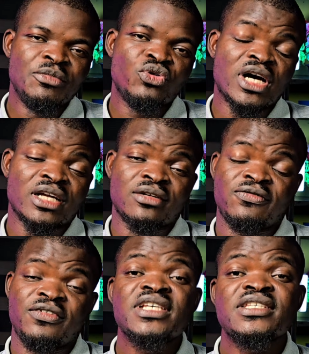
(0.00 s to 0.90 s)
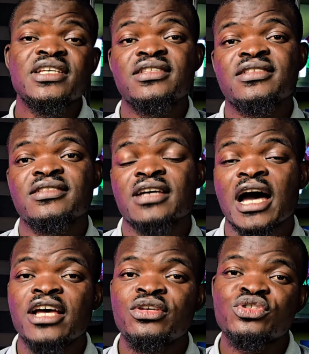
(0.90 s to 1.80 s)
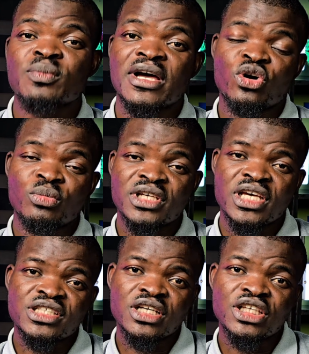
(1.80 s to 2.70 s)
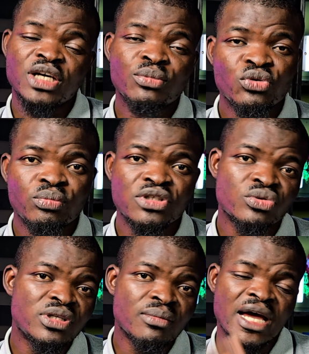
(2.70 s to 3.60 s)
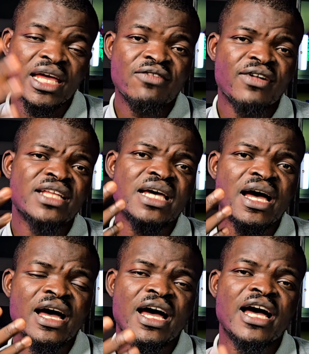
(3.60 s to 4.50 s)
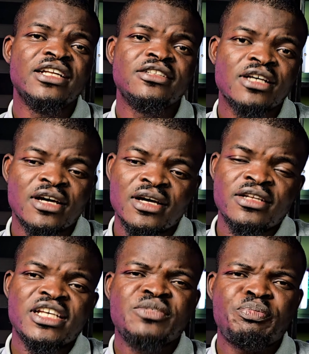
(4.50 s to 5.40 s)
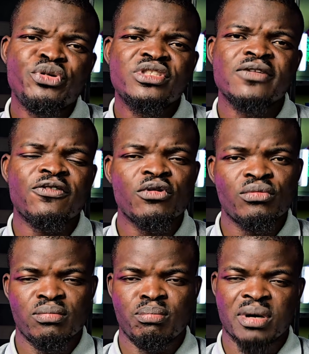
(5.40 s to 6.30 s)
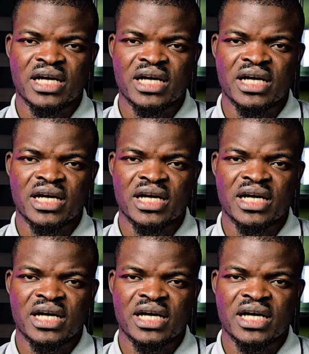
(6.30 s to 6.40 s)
let me go and fix it and use my communication cable between my inverter and this beautiful